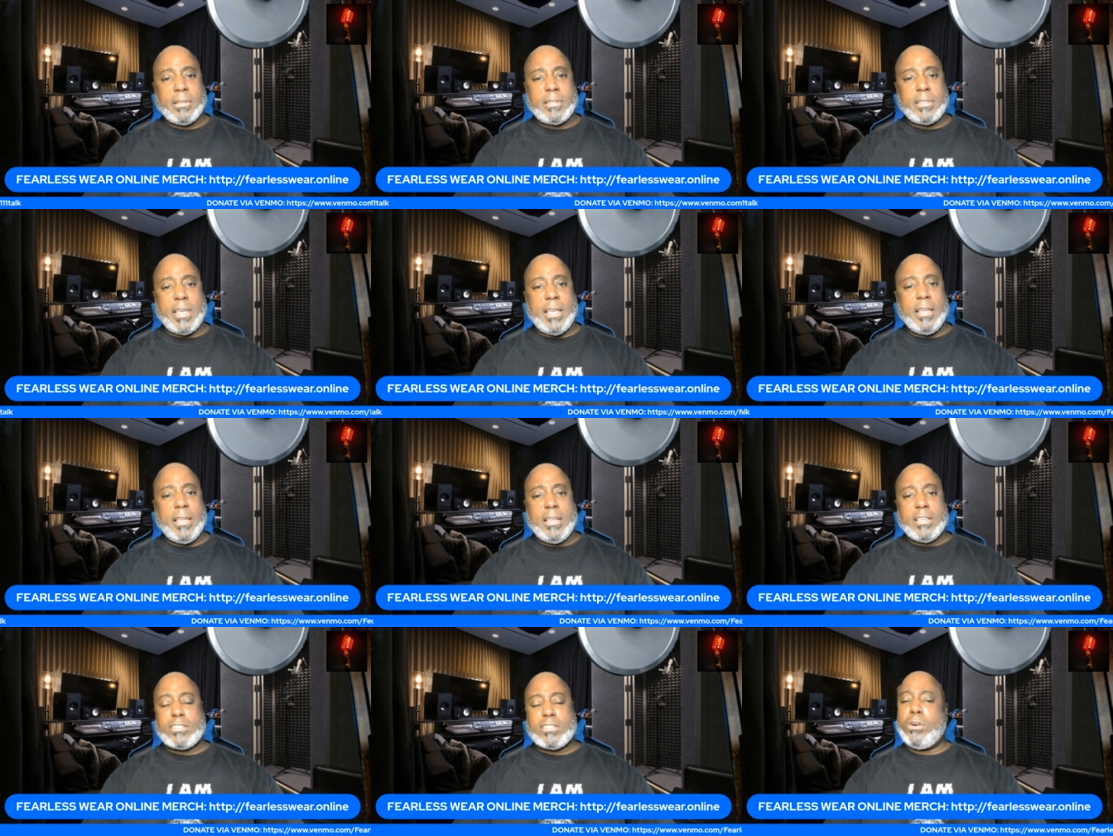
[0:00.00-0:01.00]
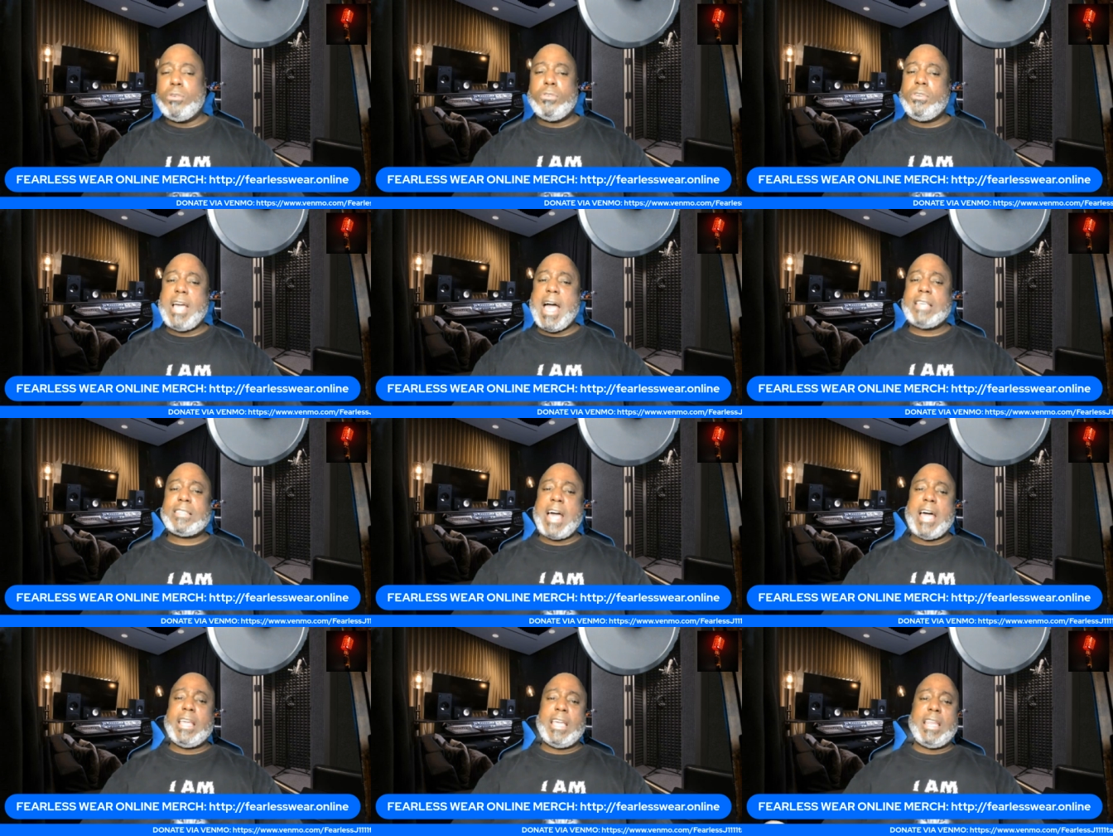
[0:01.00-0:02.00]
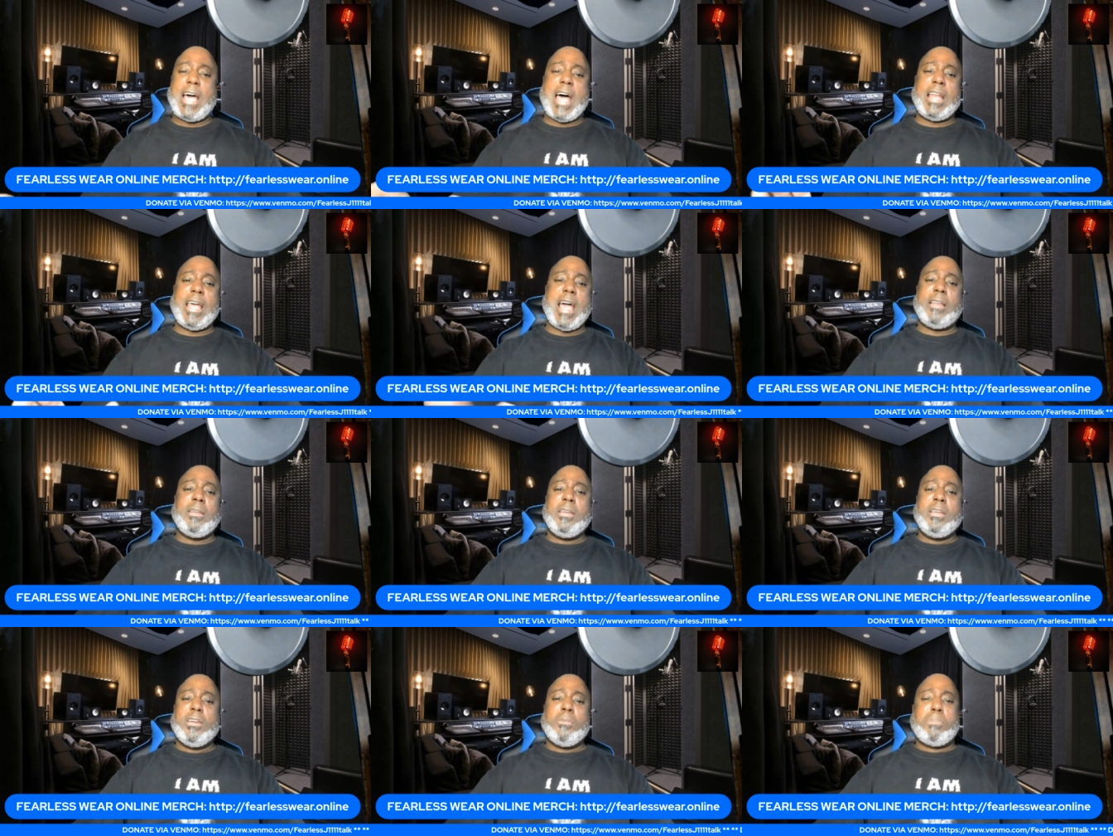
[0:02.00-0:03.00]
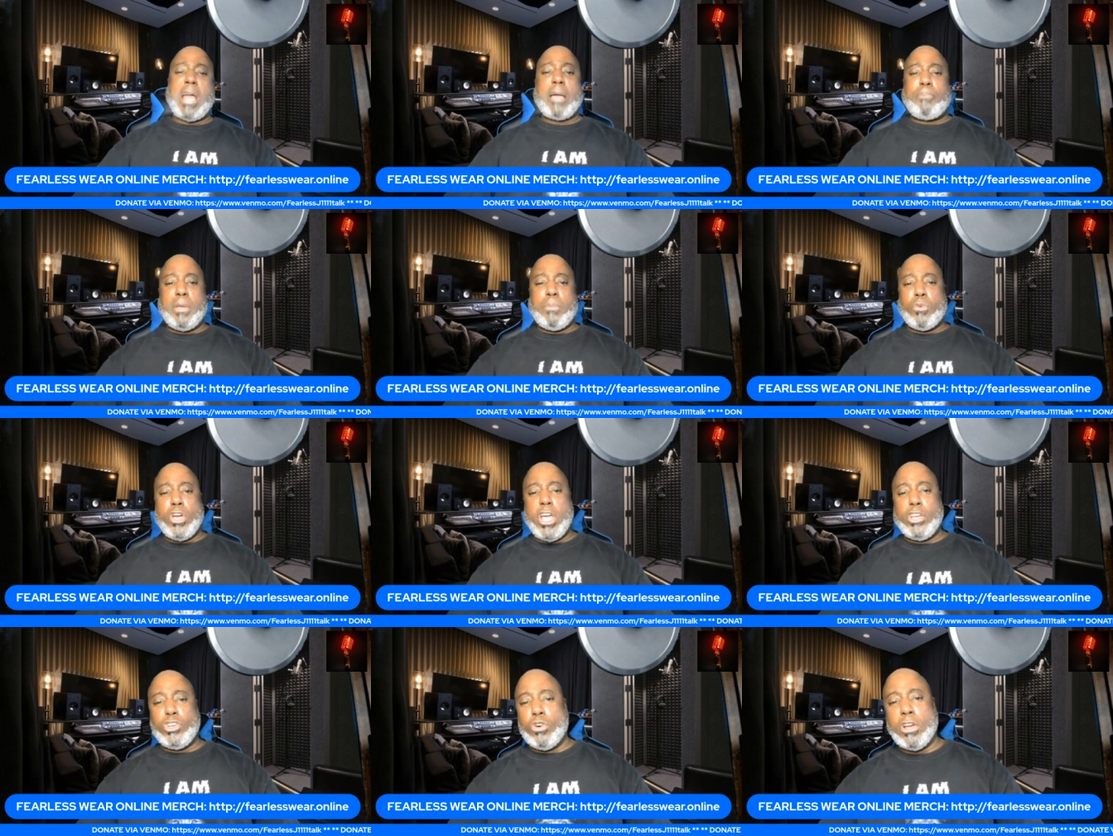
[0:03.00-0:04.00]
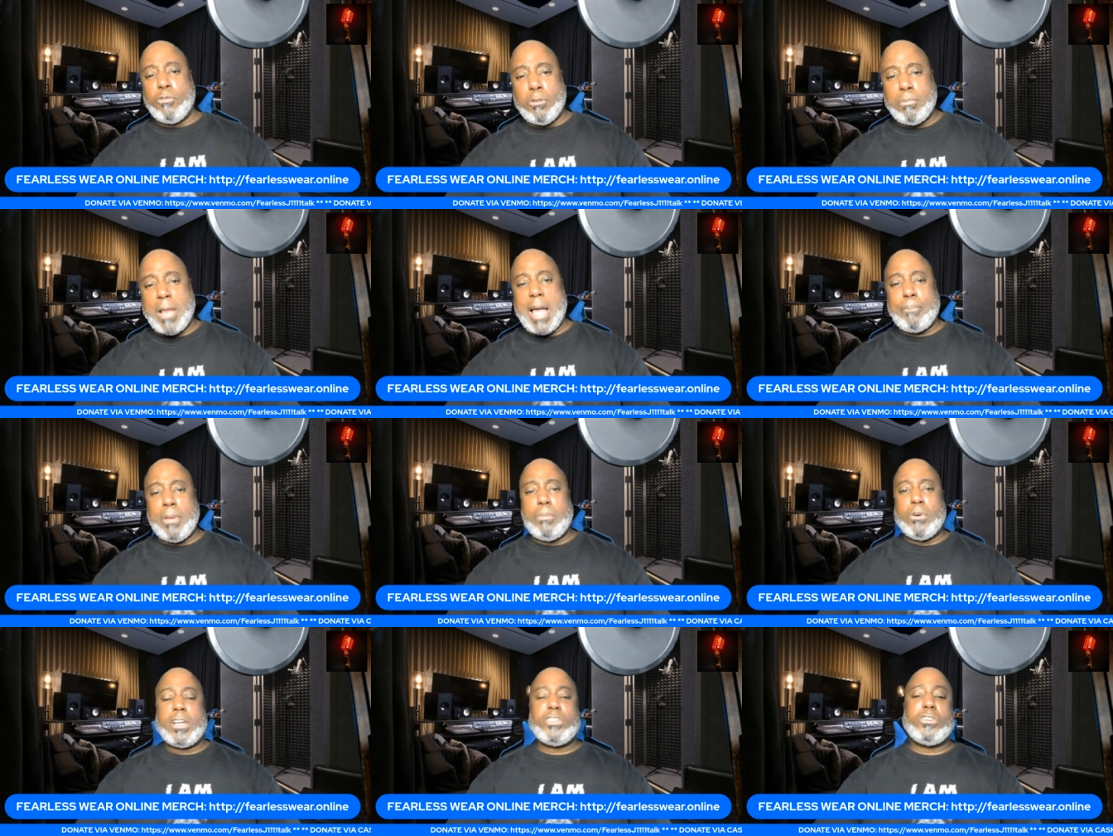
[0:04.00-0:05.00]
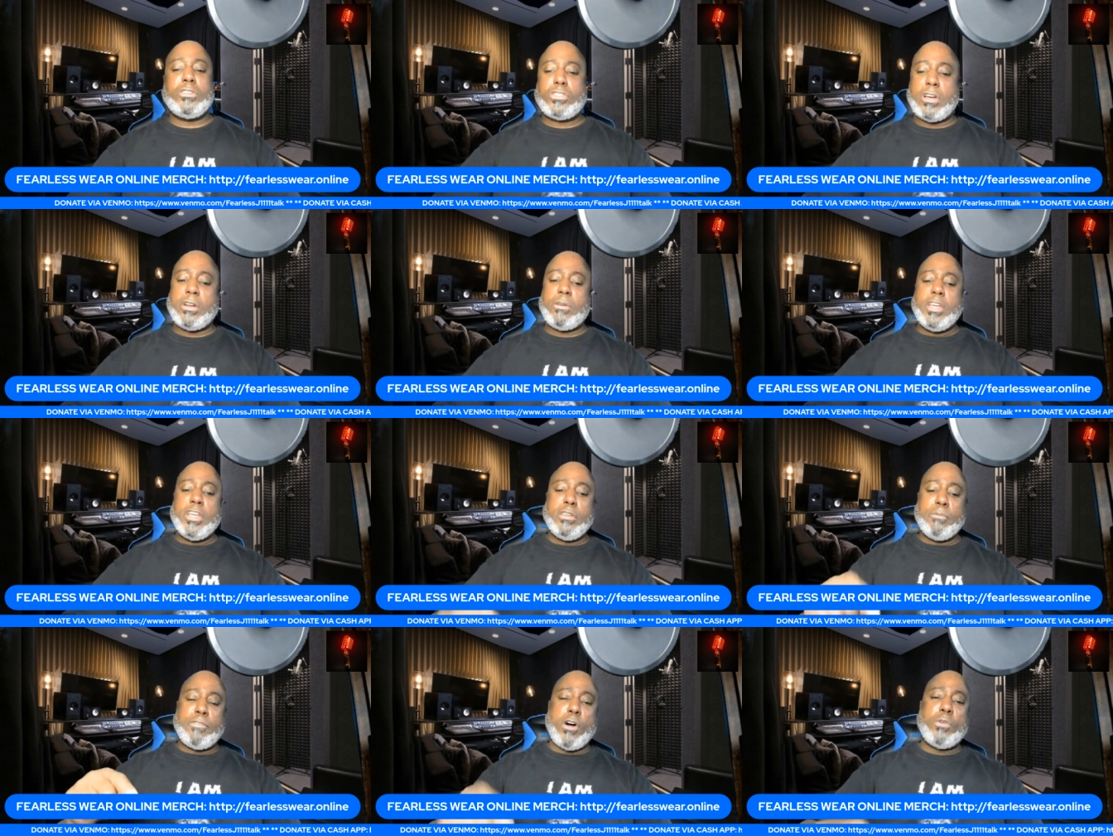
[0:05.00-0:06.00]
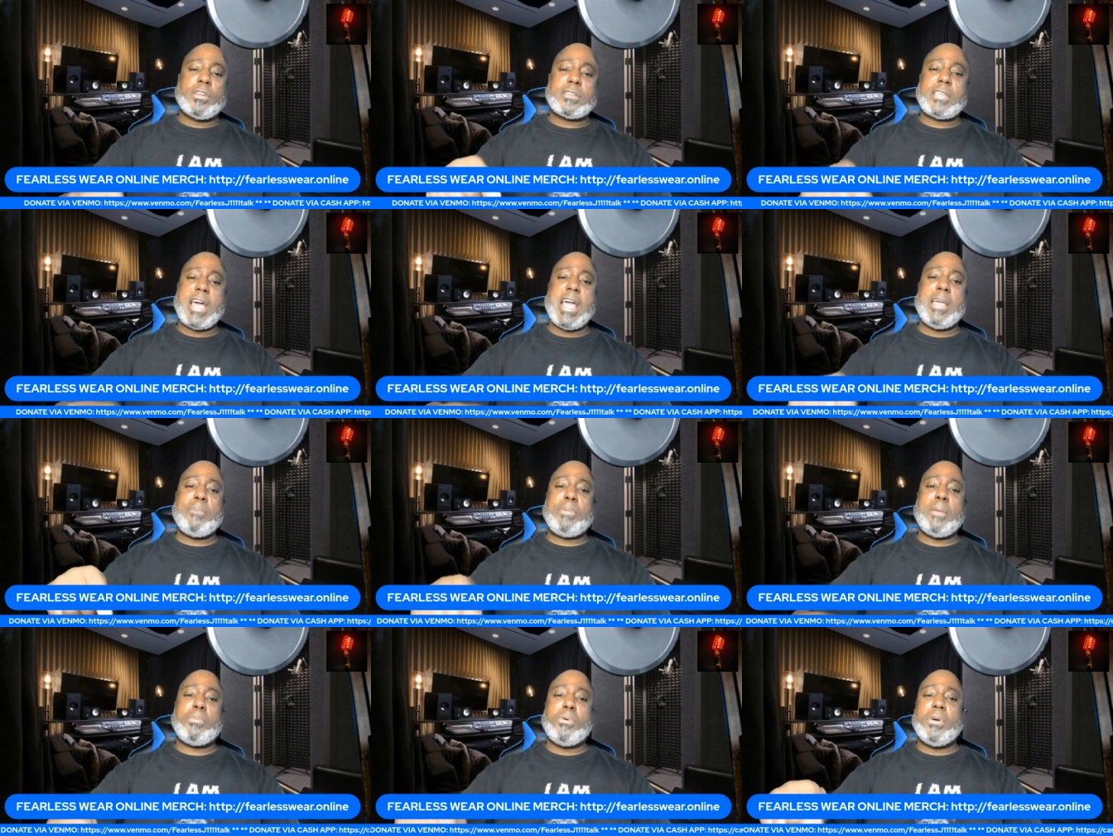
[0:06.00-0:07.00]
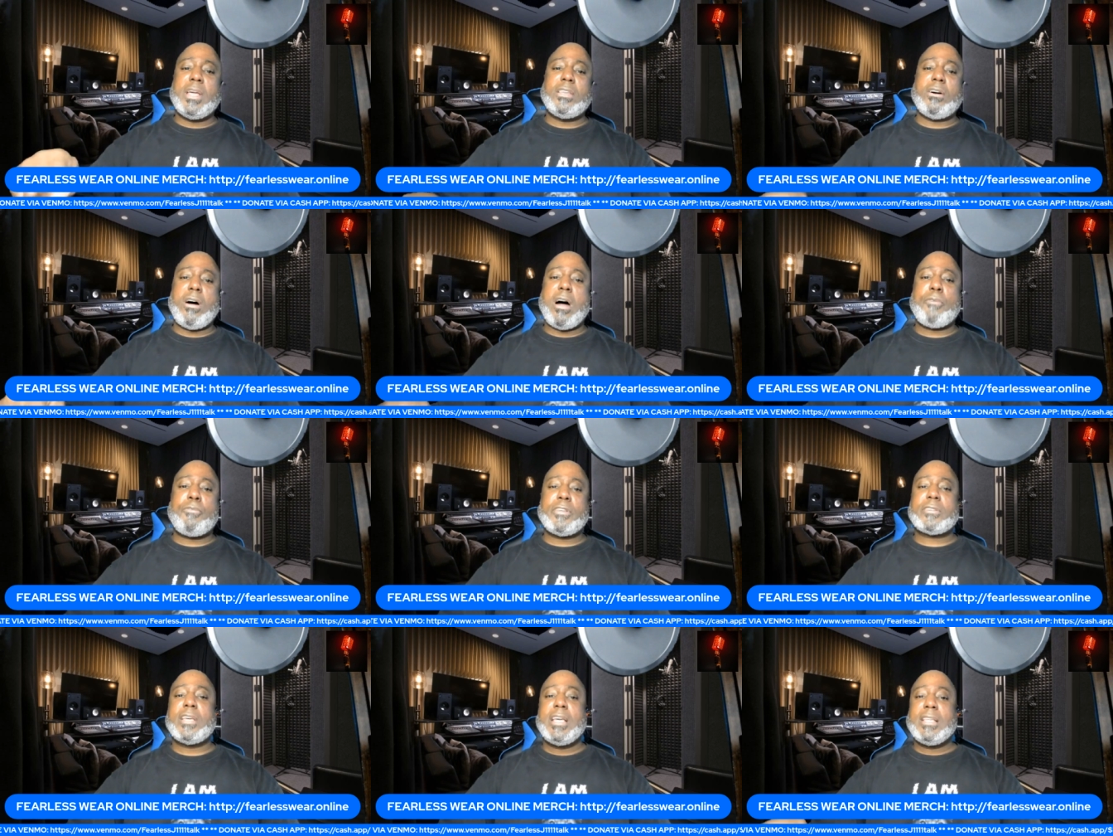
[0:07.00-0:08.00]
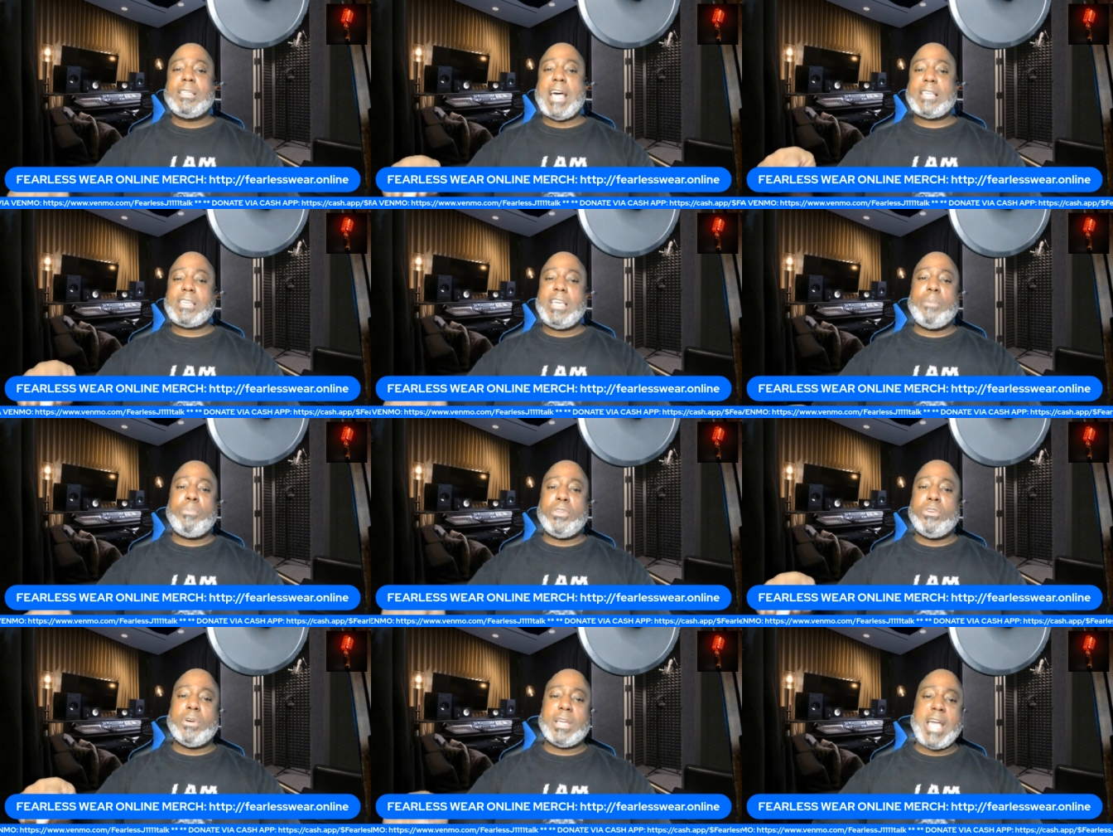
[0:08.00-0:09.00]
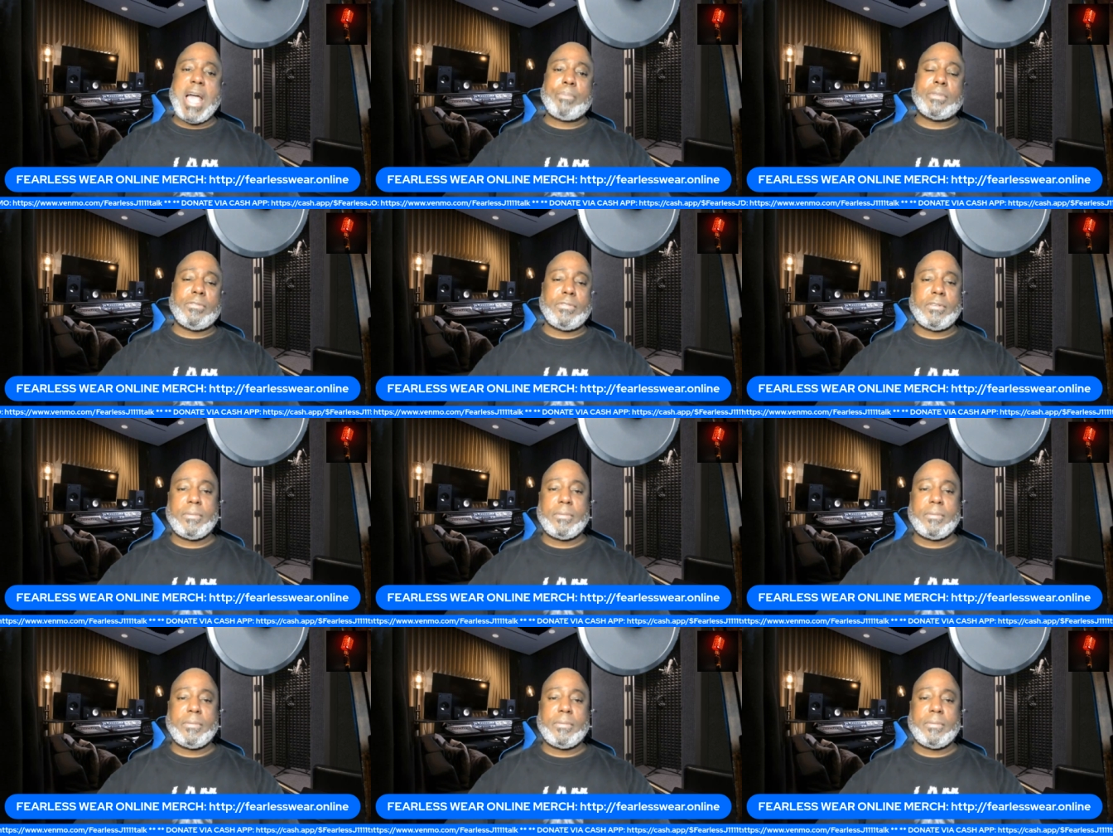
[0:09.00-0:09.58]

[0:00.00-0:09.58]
See, so you guys got to get out of that. Black people ain't doing them for black people, because you're voting the same people in the office that's keeping you in captive.